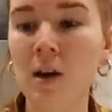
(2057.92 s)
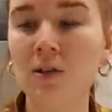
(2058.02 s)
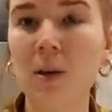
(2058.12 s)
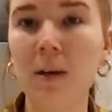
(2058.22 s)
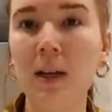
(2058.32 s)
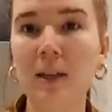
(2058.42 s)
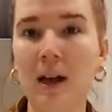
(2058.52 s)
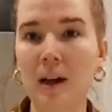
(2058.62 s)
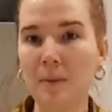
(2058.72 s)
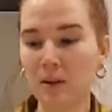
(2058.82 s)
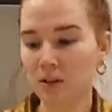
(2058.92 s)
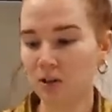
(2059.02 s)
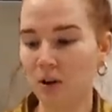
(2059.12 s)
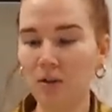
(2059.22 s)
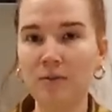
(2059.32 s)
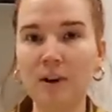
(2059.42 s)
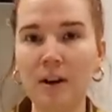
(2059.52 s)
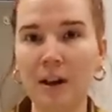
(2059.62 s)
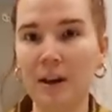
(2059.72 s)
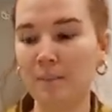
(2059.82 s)
So I'm going to heat that up on the stove
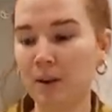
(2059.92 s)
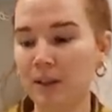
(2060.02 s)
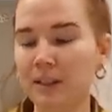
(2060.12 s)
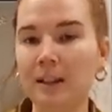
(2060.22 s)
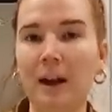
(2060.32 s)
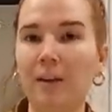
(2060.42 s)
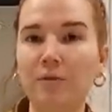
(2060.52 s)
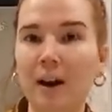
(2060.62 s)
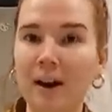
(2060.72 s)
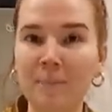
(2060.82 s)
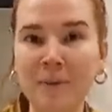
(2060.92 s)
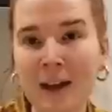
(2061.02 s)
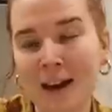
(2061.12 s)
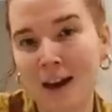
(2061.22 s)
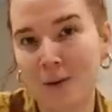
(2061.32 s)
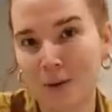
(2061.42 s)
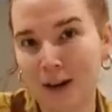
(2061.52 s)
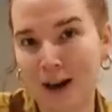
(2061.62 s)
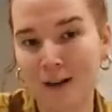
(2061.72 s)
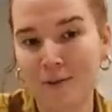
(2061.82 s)
and put these in the air fryer. And we're
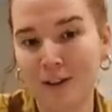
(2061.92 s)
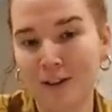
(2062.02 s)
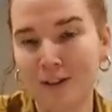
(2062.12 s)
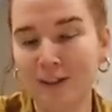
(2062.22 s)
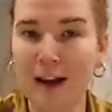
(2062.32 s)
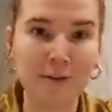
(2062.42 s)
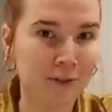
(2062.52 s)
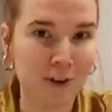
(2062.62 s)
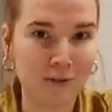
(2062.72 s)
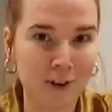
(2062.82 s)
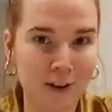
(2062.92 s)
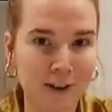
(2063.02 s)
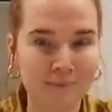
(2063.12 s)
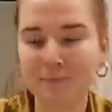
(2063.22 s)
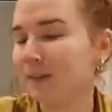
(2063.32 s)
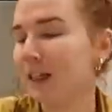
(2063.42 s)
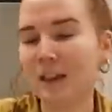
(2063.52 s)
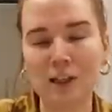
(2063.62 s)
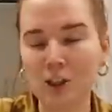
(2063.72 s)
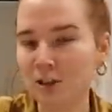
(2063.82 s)
going to have a little leftover
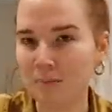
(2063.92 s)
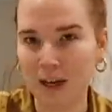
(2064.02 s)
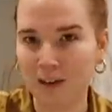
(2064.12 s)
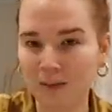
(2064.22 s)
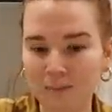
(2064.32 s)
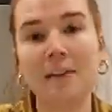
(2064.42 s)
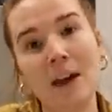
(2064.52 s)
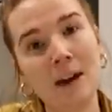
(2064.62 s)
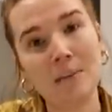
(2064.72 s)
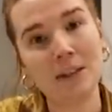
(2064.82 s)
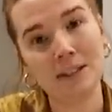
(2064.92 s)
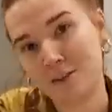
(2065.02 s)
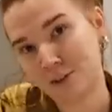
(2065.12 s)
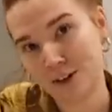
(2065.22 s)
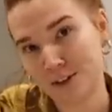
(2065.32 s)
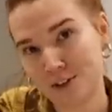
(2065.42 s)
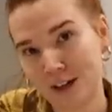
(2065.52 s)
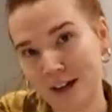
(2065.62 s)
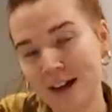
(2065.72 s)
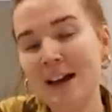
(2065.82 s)
delicious meal. And then I'm going to sit in front of the
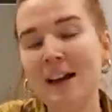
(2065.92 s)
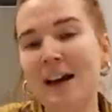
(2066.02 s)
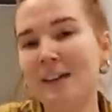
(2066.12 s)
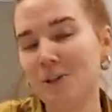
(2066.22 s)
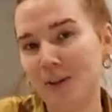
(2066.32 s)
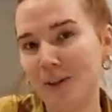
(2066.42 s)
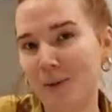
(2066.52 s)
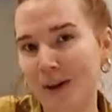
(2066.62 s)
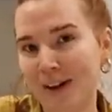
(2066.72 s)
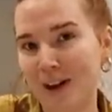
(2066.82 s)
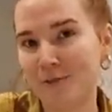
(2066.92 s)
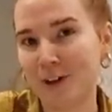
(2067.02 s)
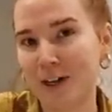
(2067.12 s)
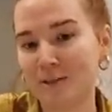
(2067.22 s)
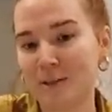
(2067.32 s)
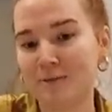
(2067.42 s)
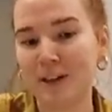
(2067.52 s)
tree and do a little what I got for Christmas